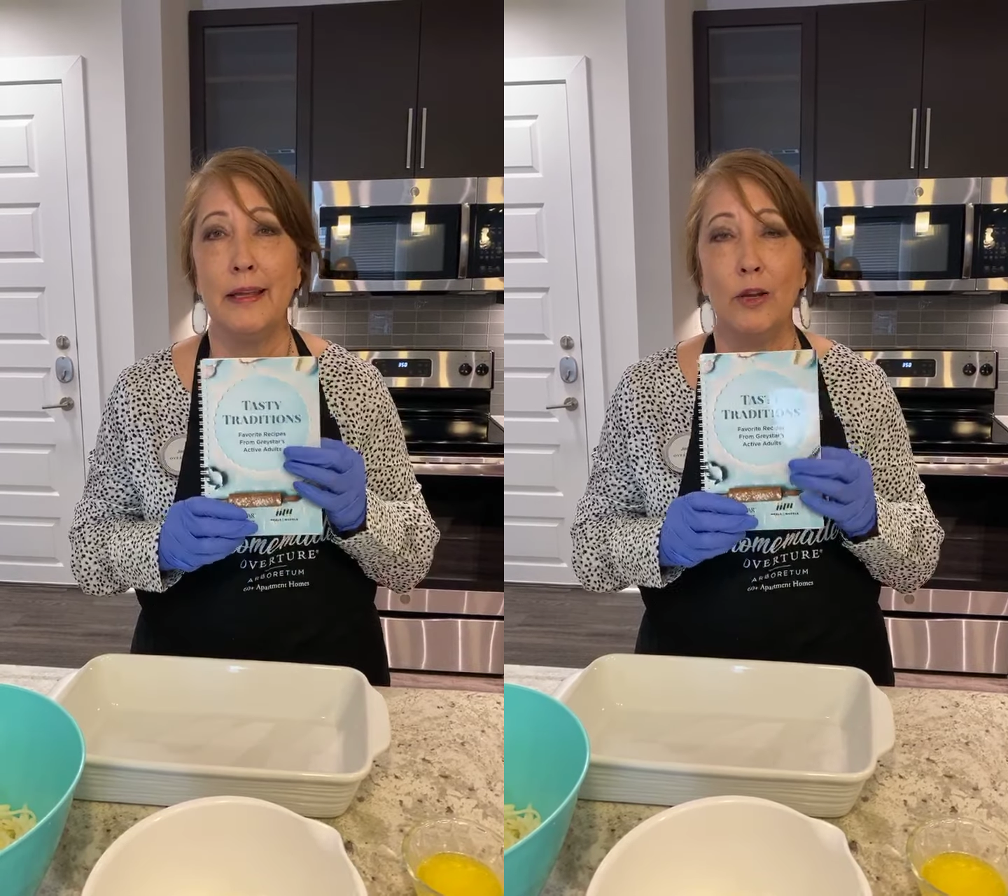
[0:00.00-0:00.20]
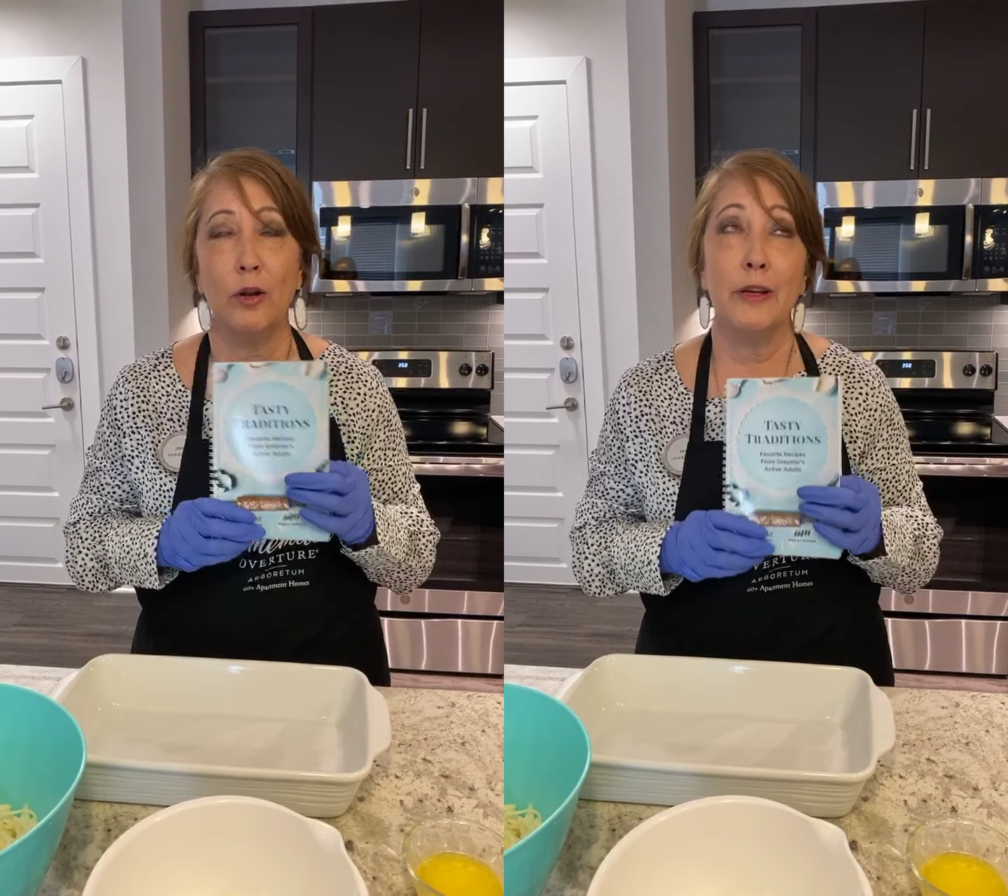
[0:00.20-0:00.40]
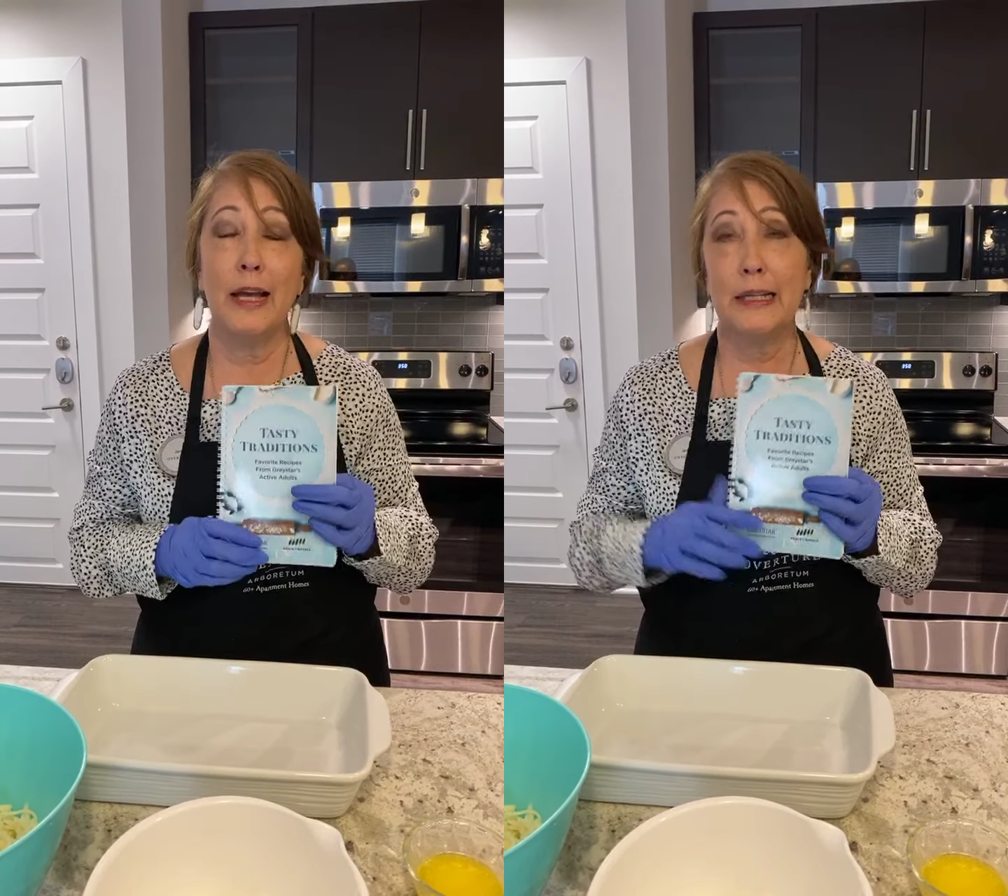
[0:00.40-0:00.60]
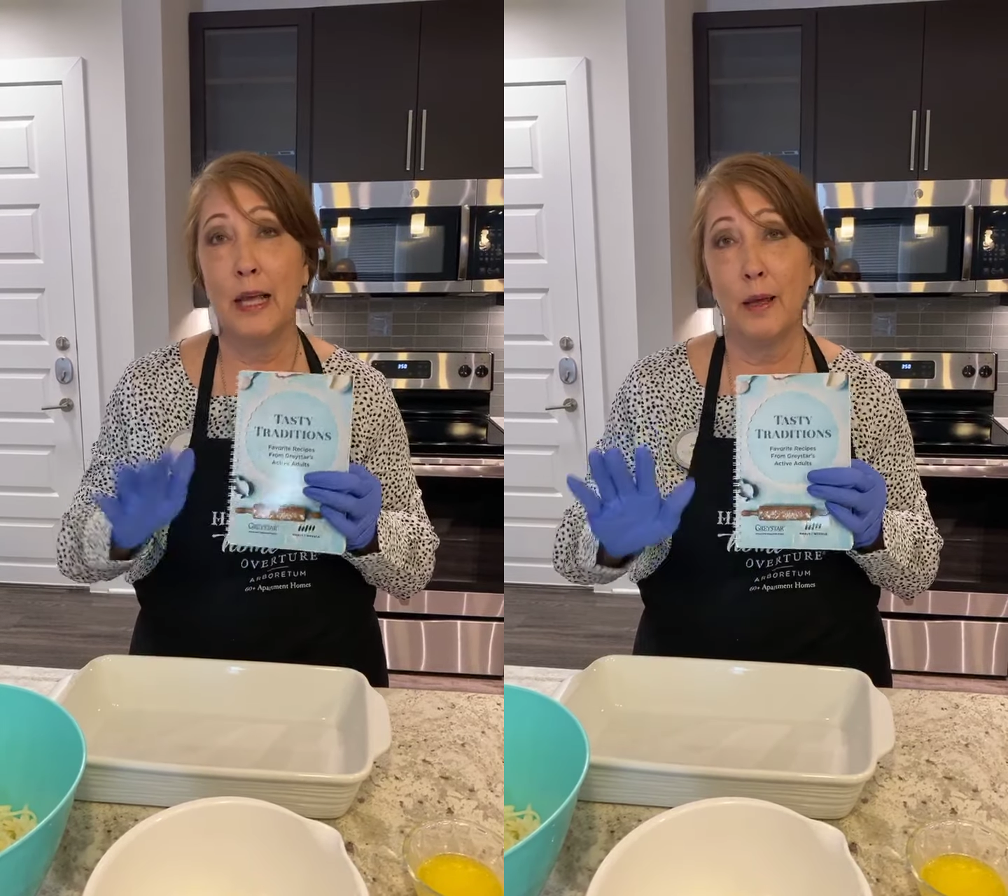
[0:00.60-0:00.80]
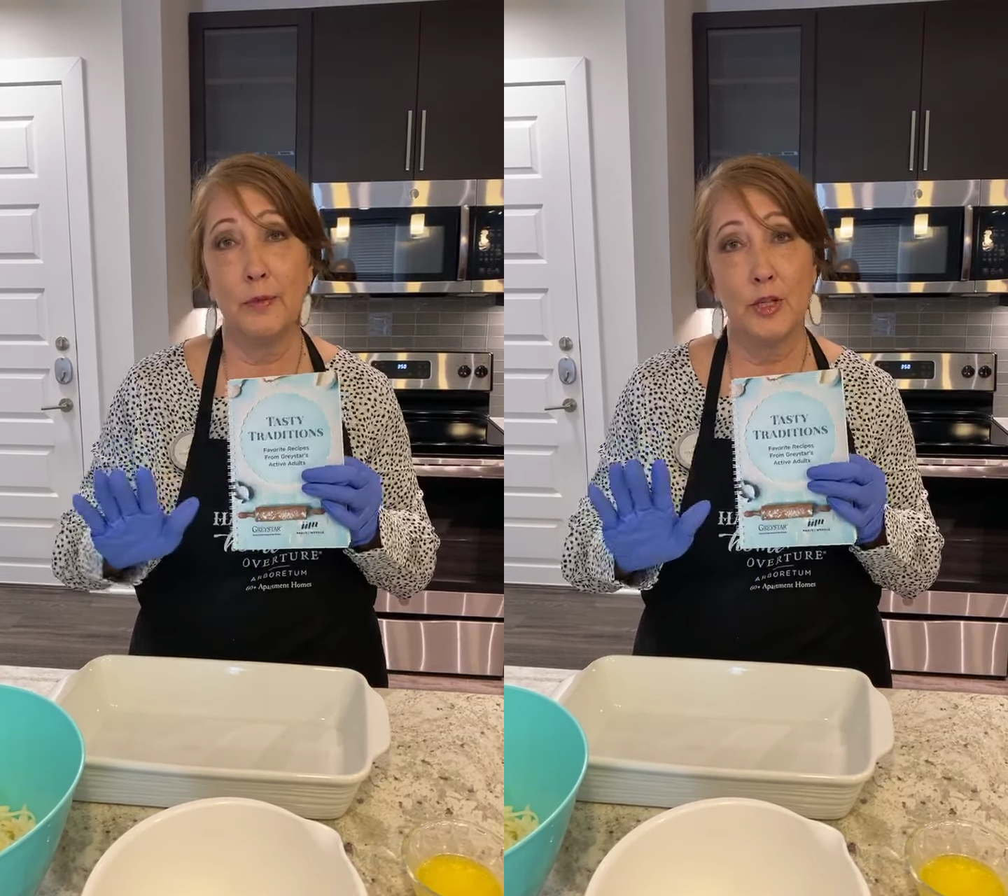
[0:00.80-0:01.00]
or not
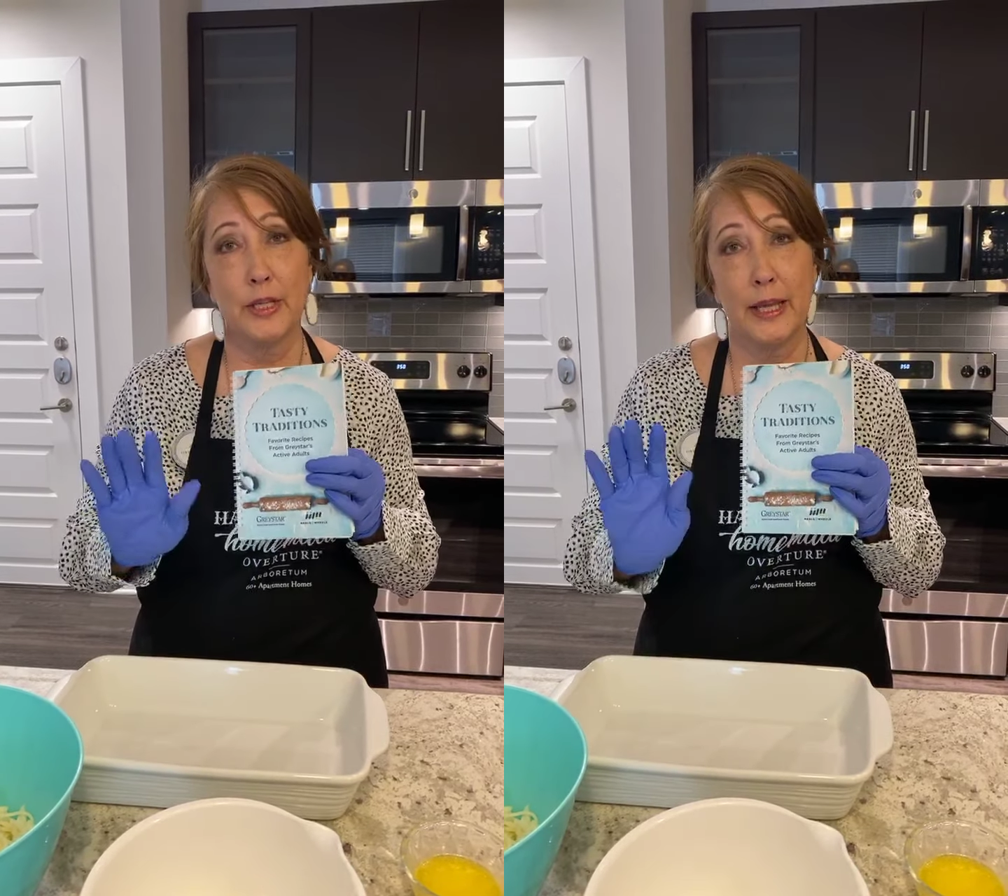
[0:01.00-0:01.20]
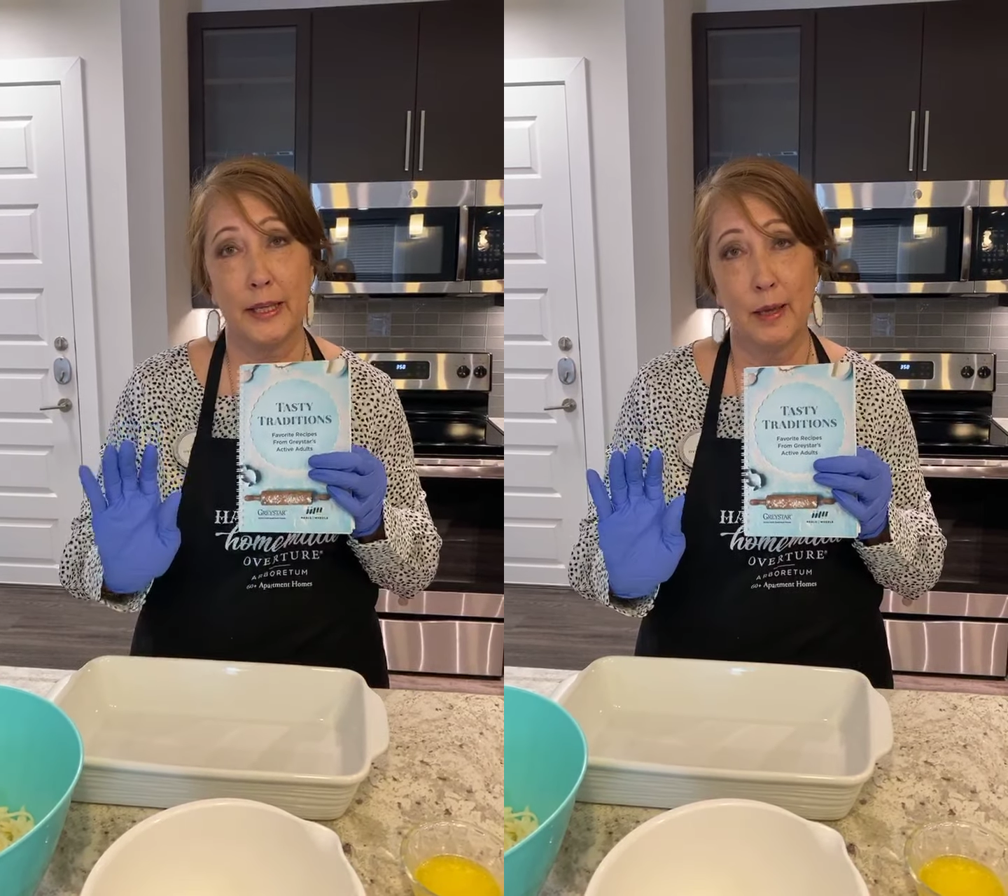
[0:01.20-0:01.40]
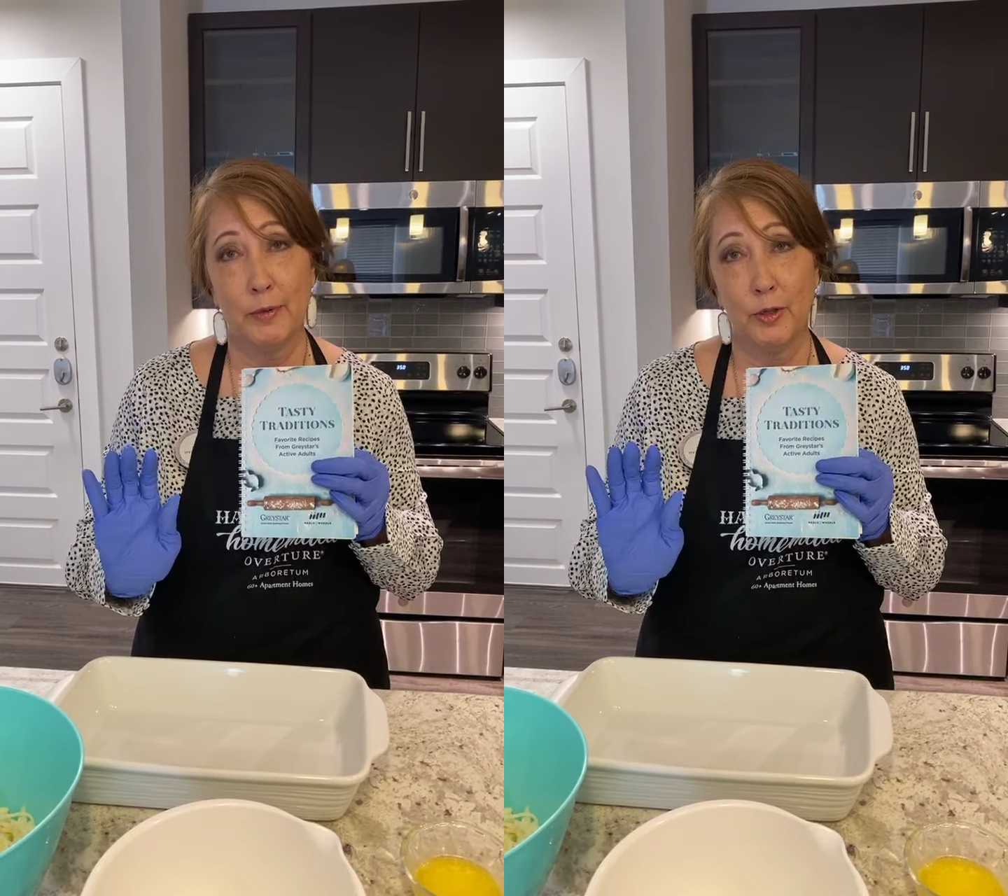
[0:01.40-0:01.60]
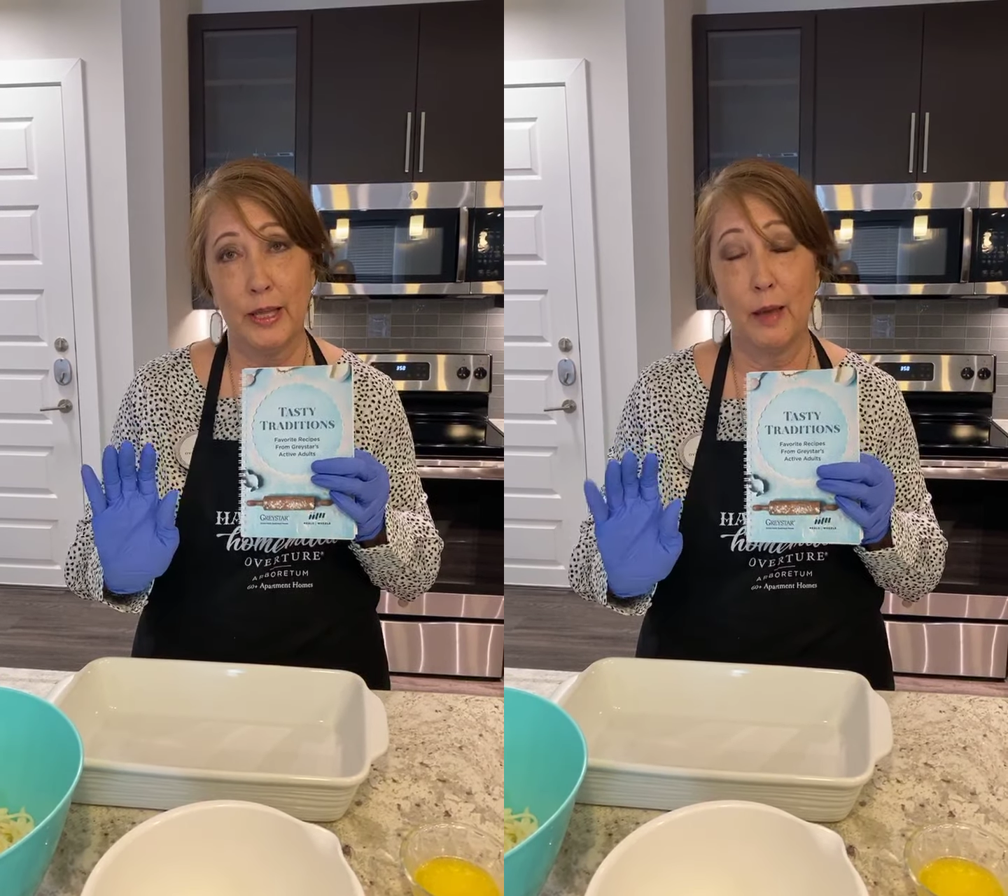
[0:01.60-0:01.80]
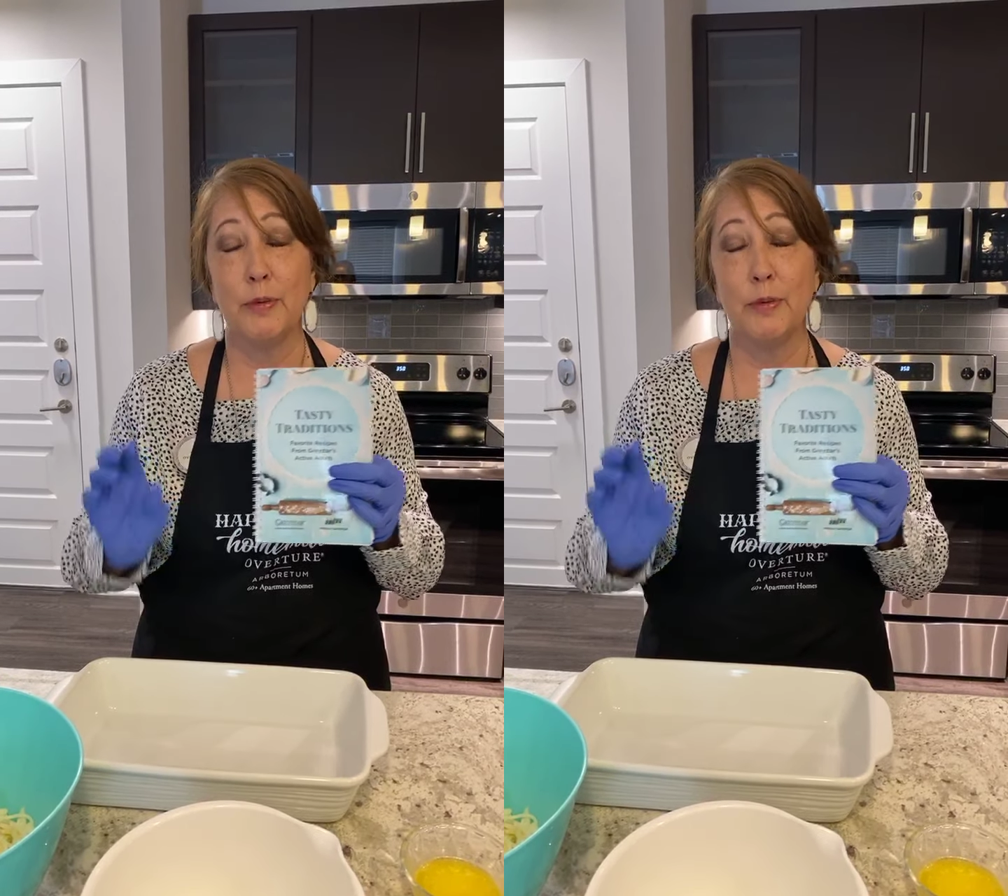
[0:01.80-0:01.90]
come because you can't come here yet,